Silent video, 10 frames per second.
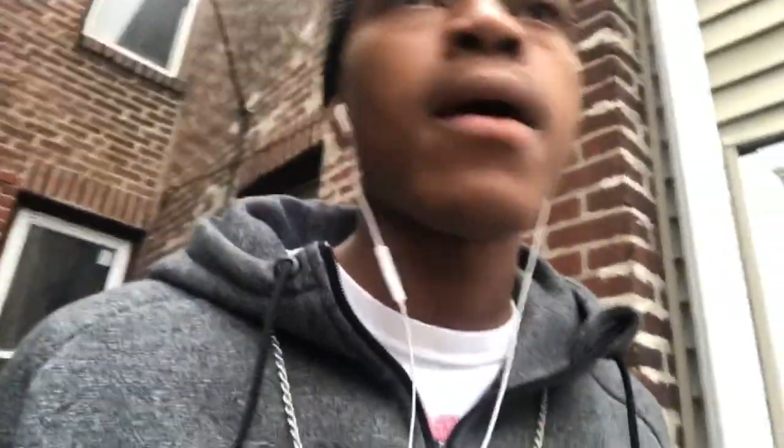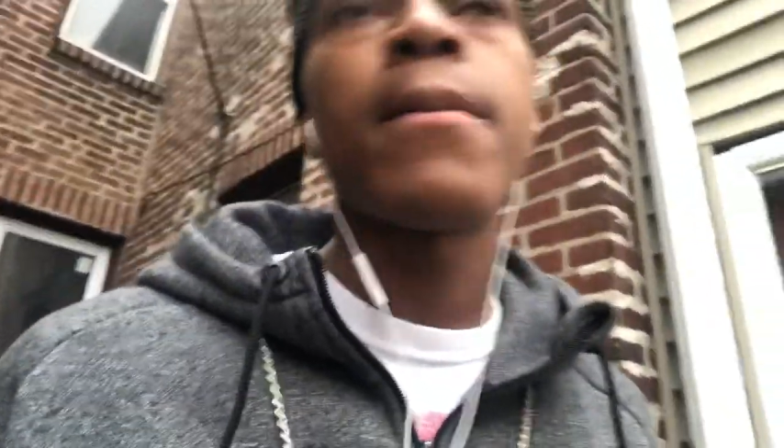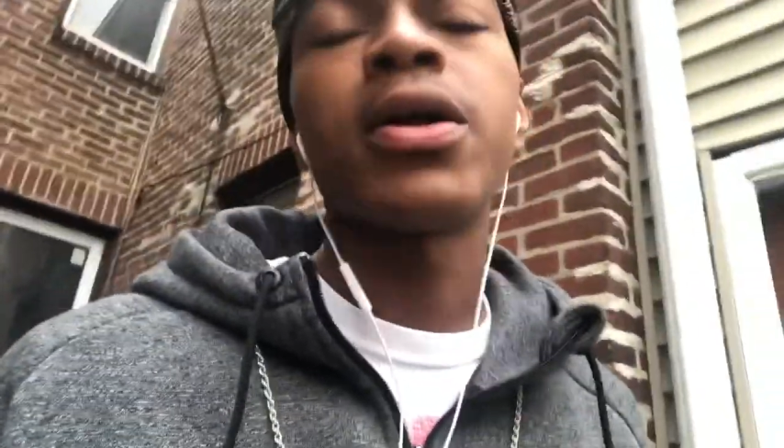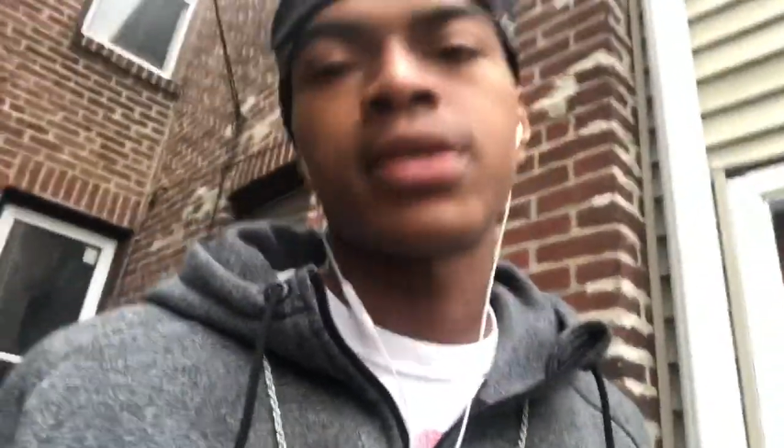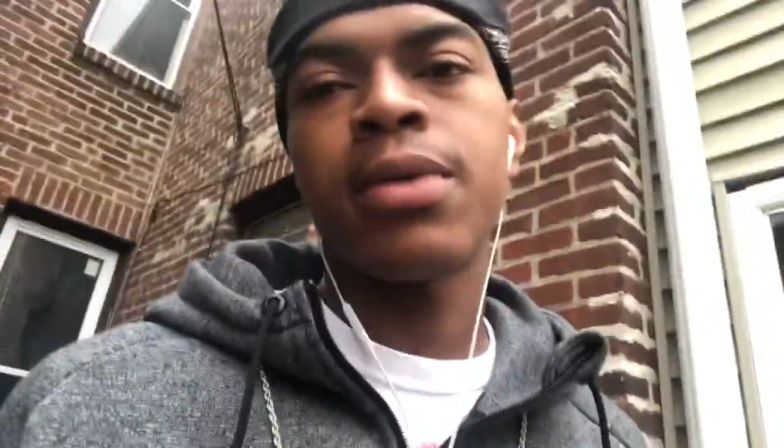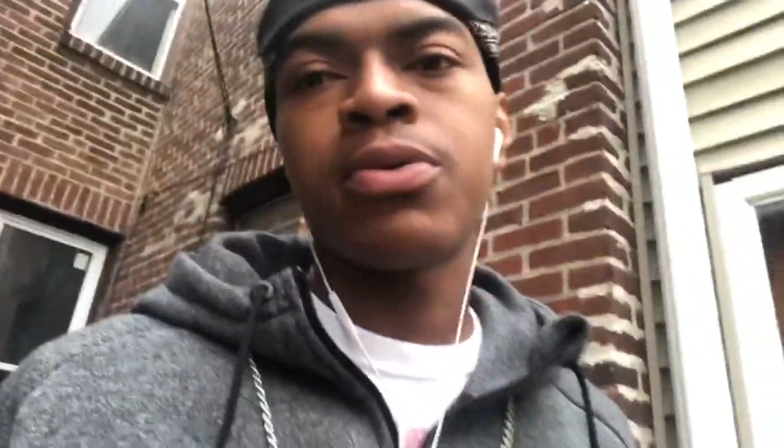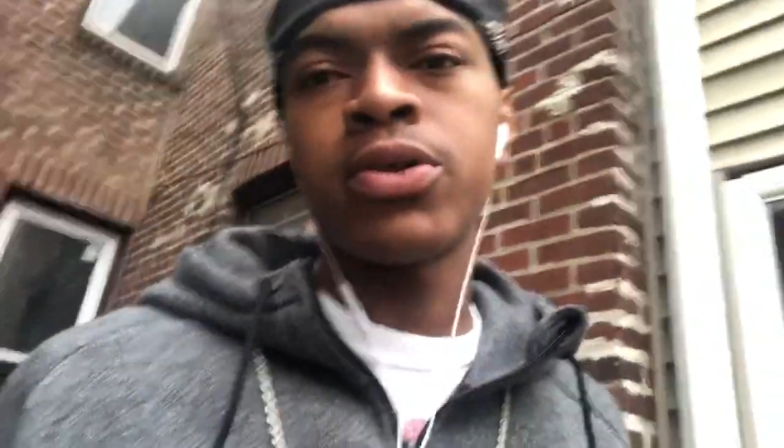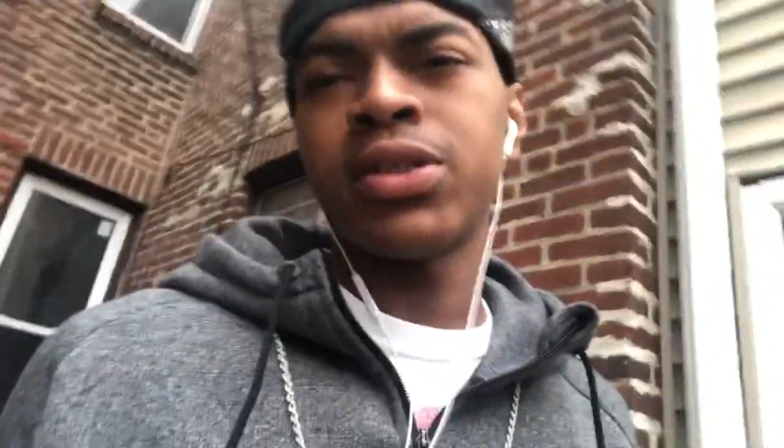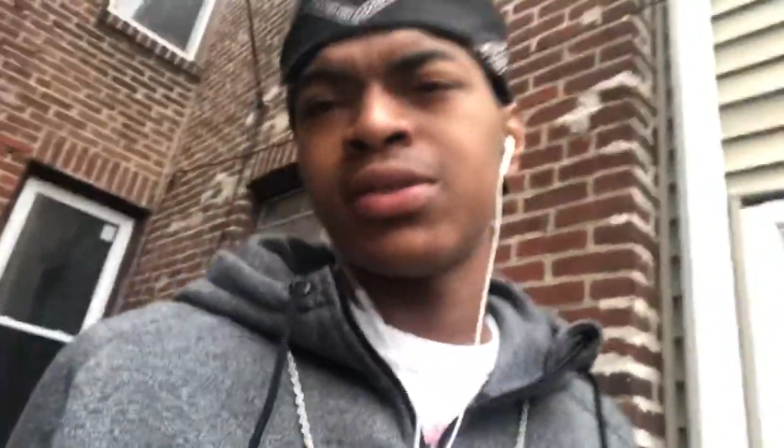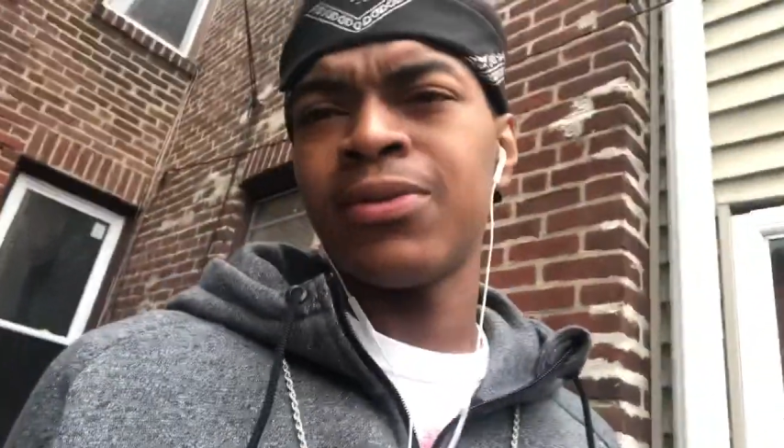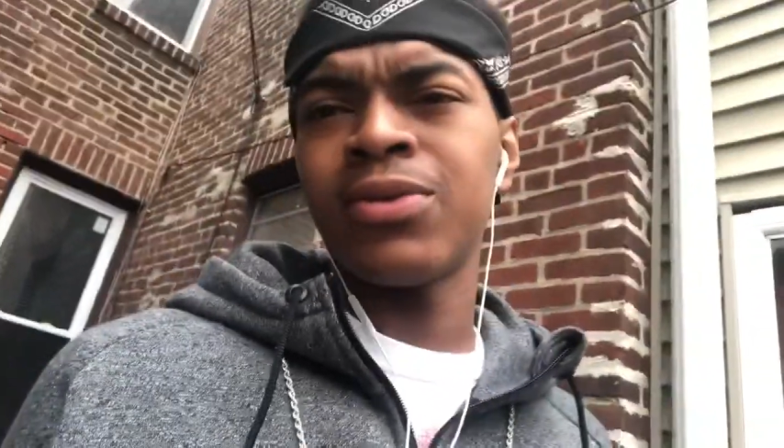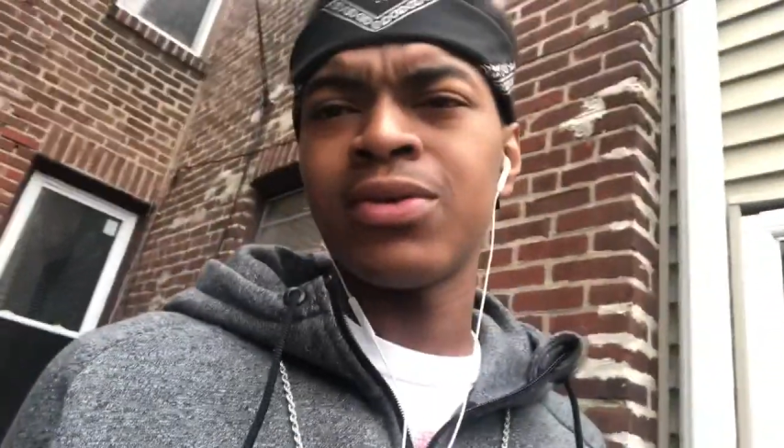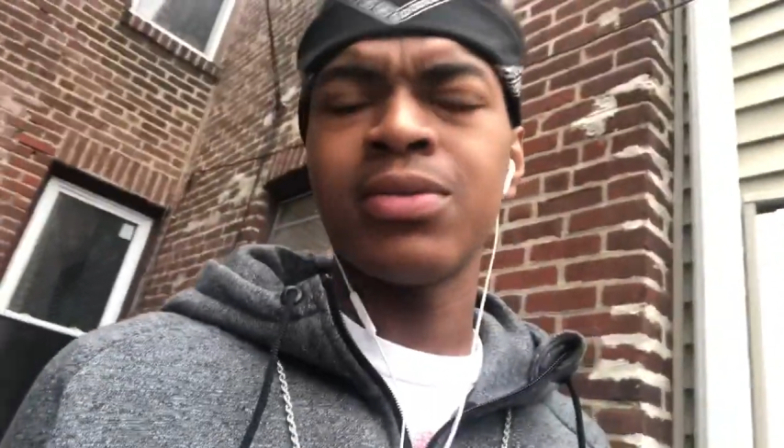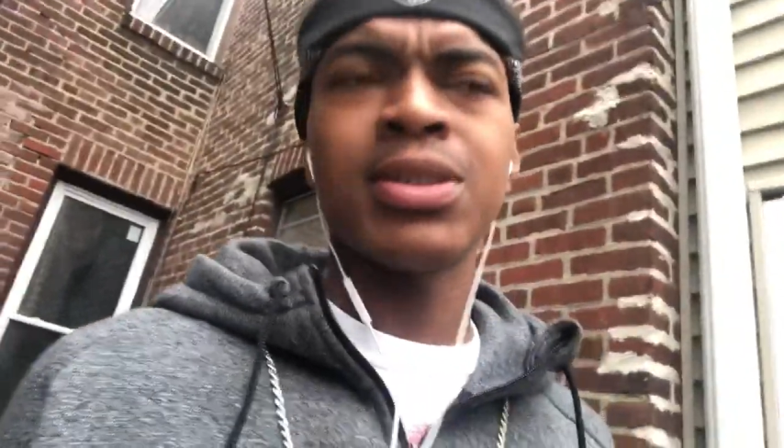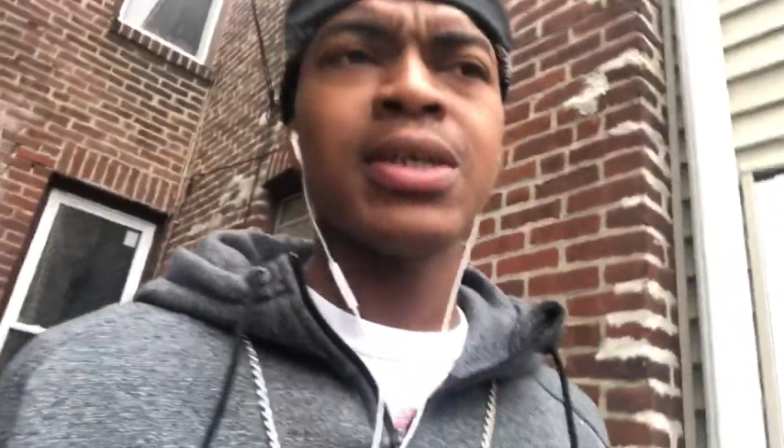about that person, you
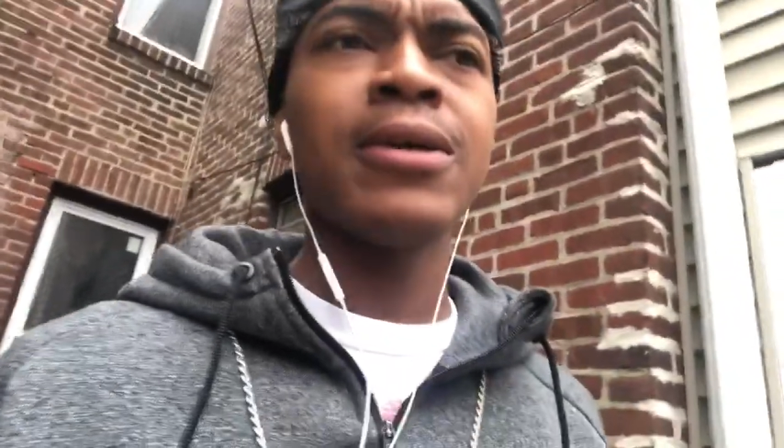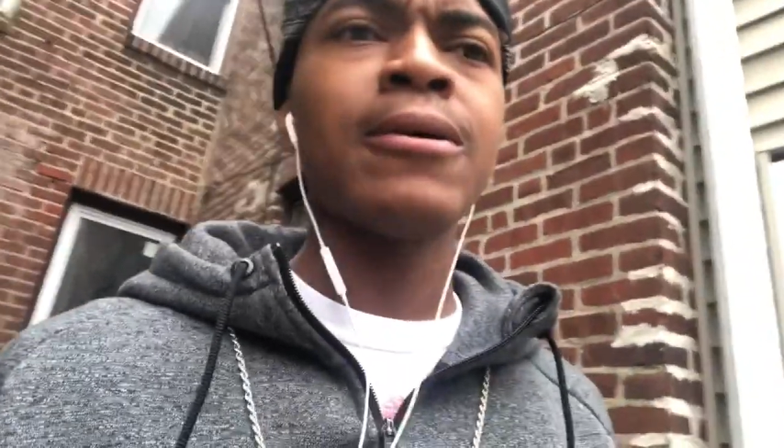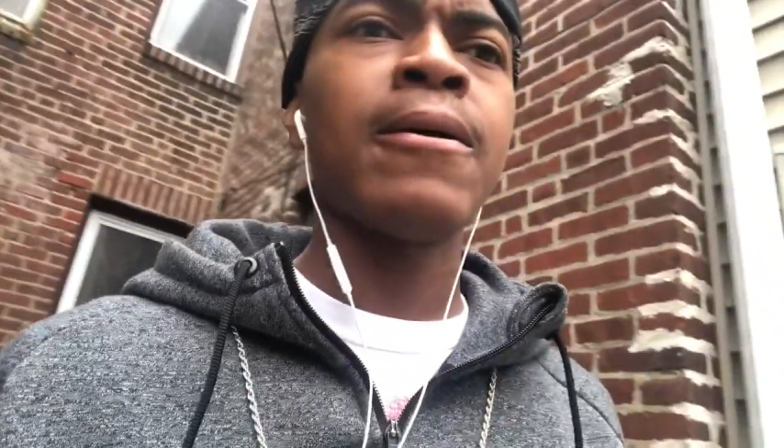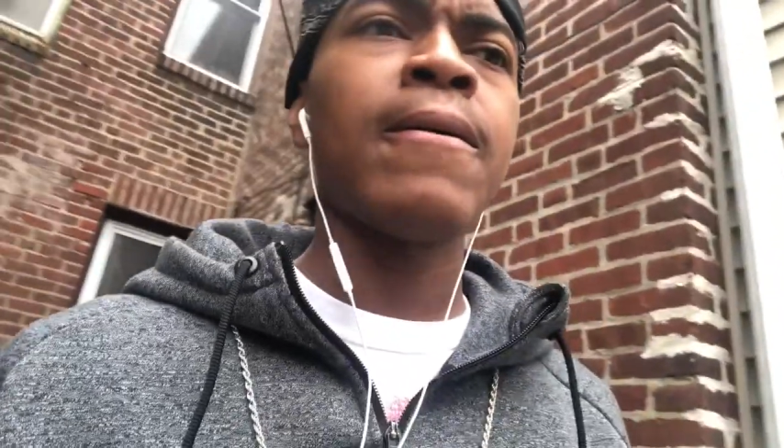know what I'm saying?